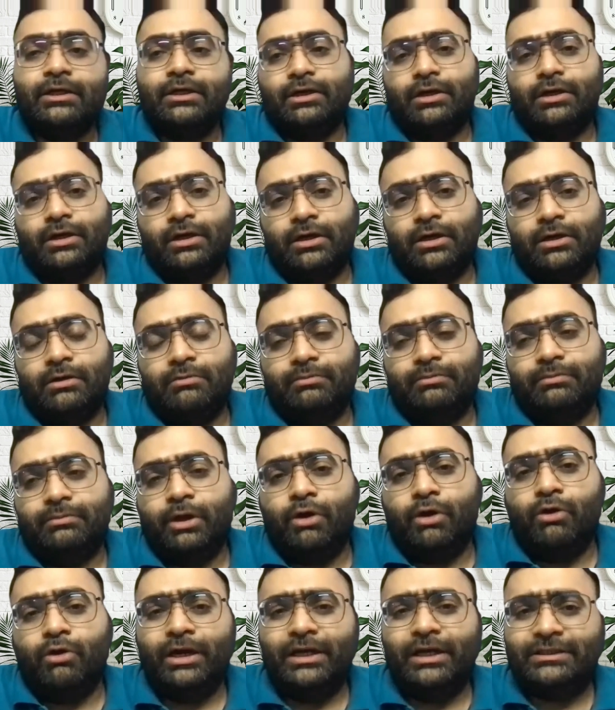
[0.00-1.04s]

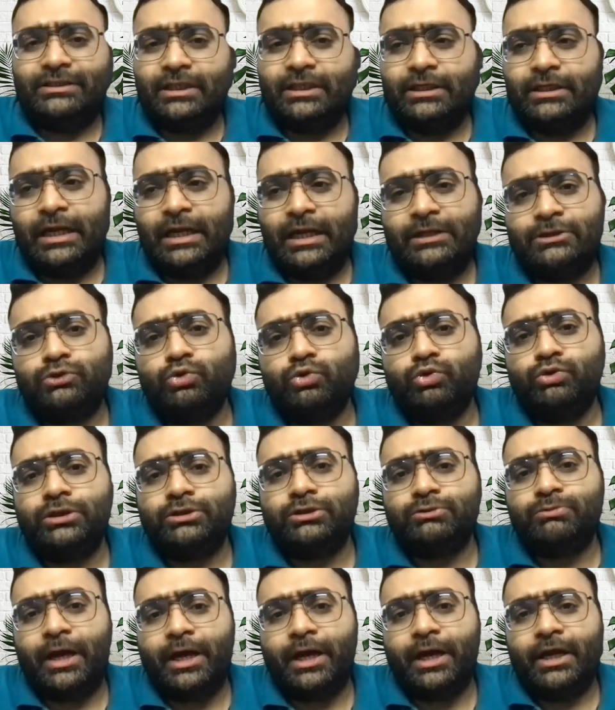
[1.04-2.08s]
Now let's do
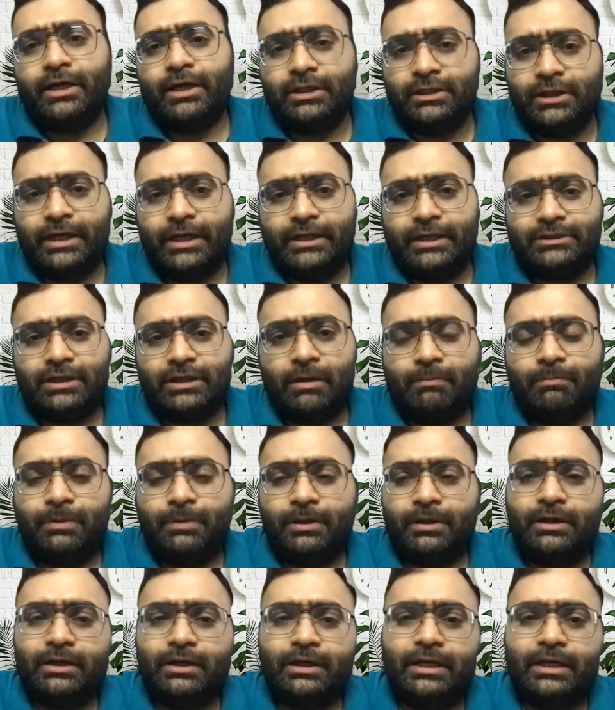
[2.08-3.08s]
this by another example.